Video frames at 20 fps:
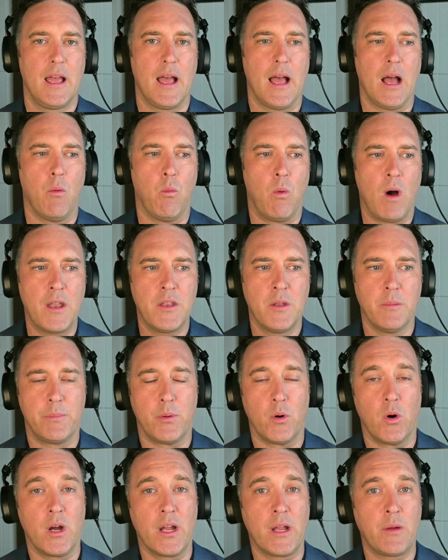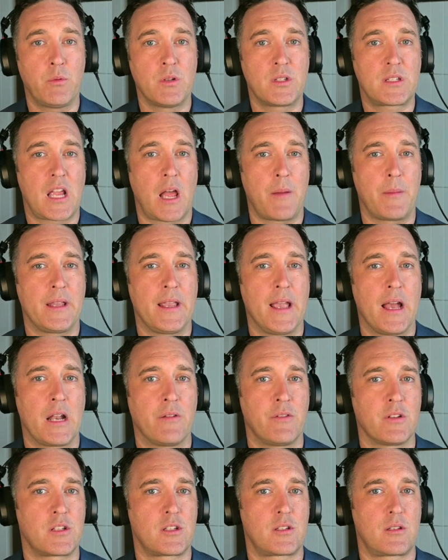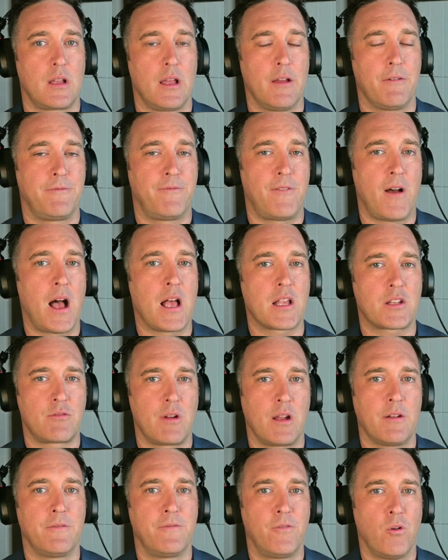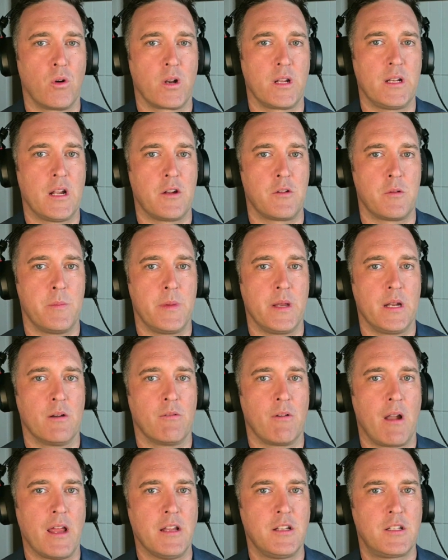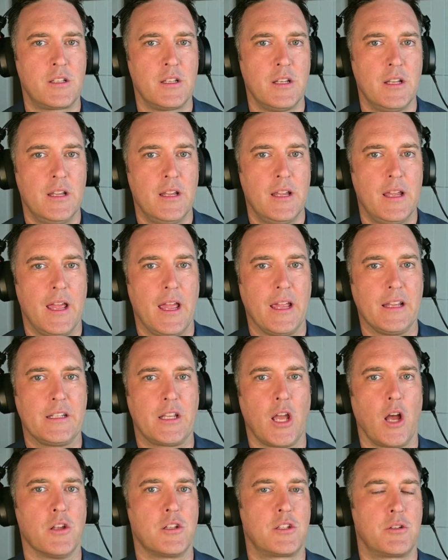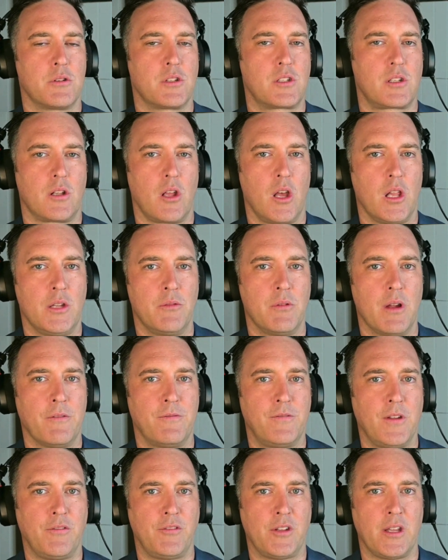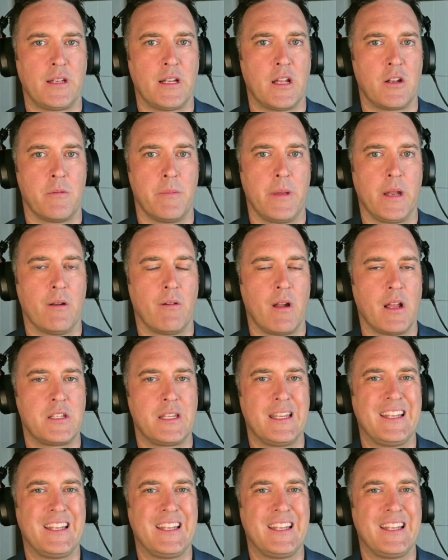Wonder Boy was coming out of a fast-run 1,400-metre race and goes to a slowly-run 1,500-metre race.